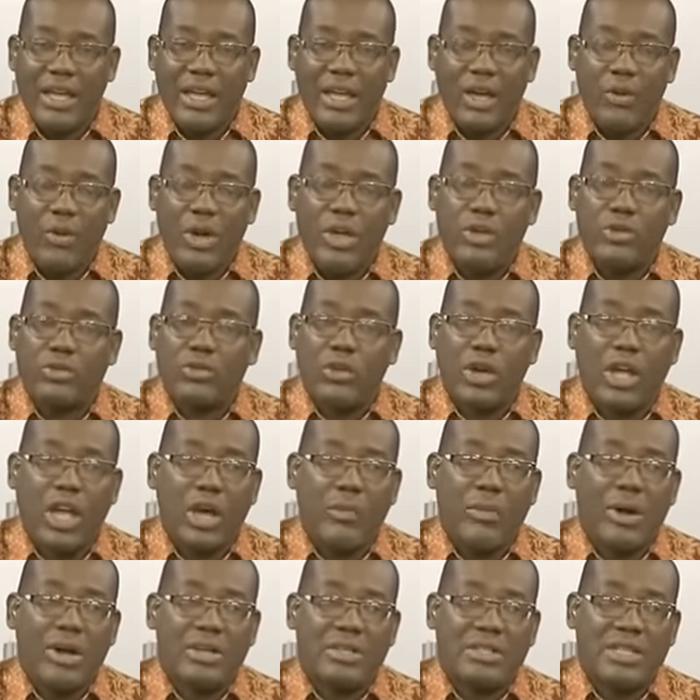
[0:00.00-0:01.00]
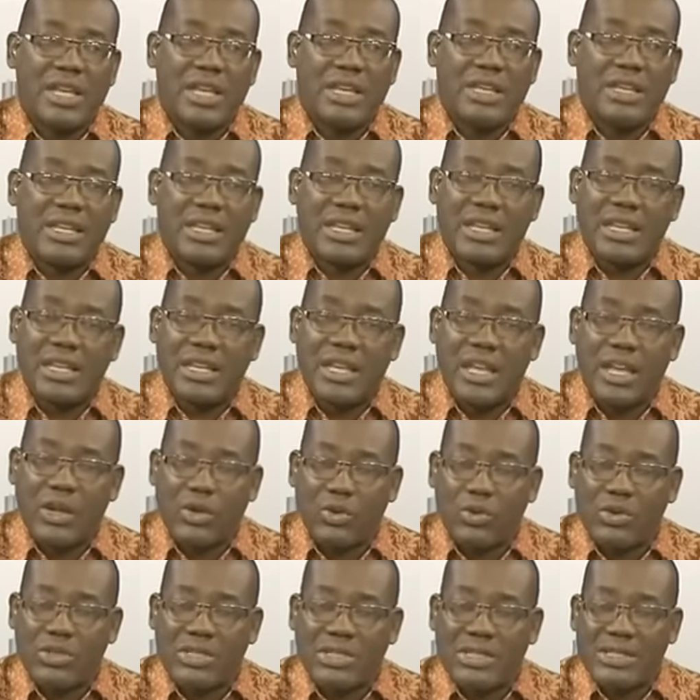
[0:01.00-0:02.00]
When you talk about the
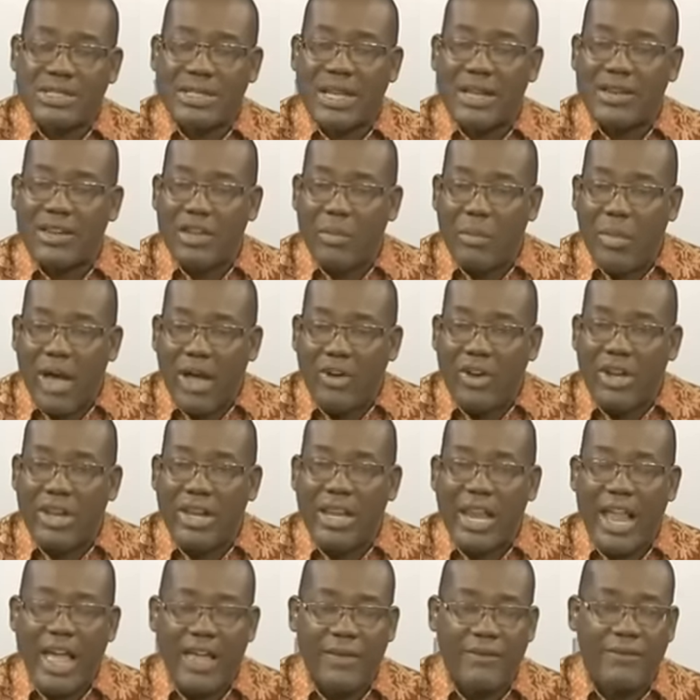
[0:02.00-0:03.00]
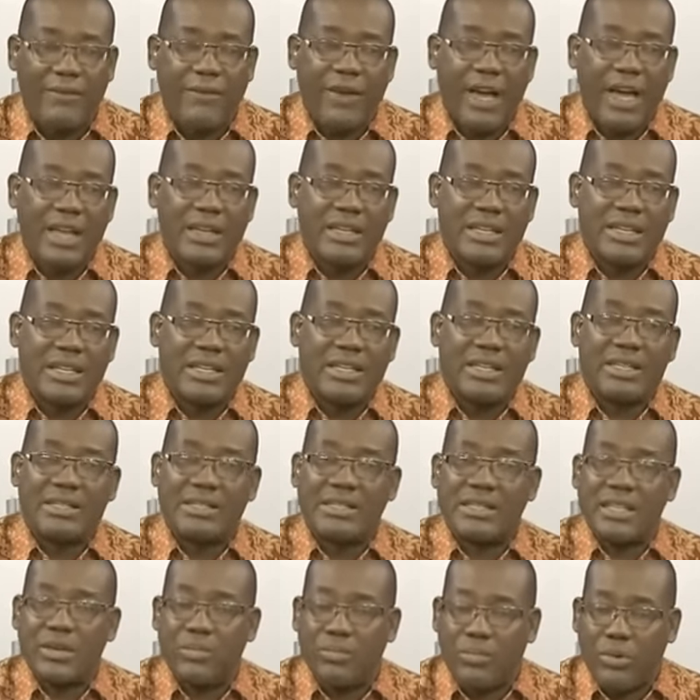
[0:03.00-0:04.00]
ecosystem, the marine life, the
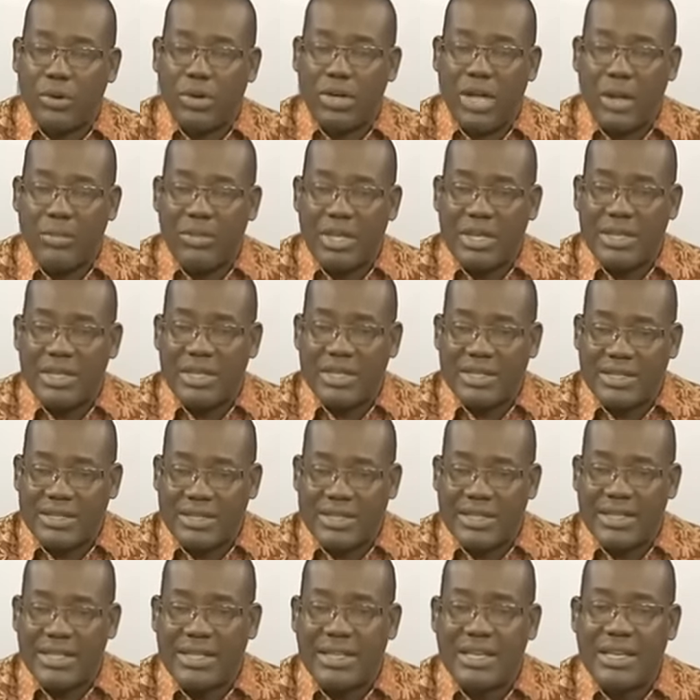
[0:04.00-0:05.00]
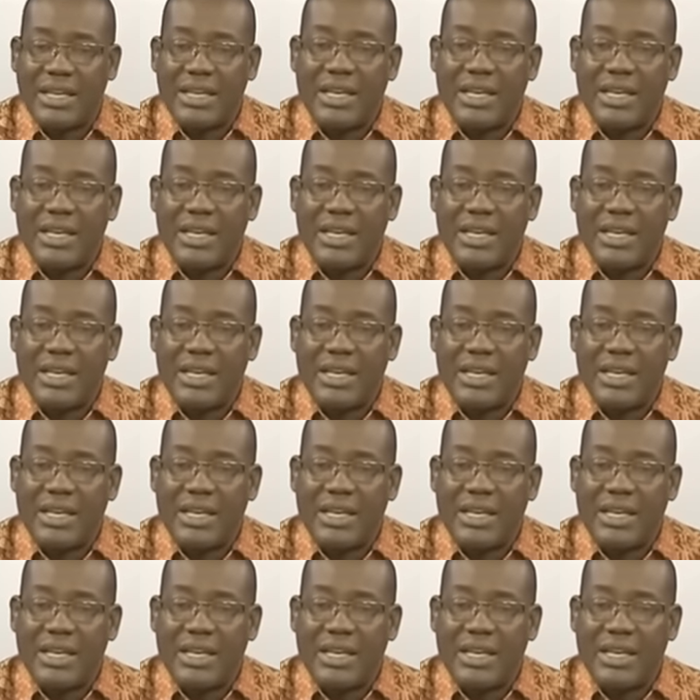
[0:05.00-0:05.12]
sea,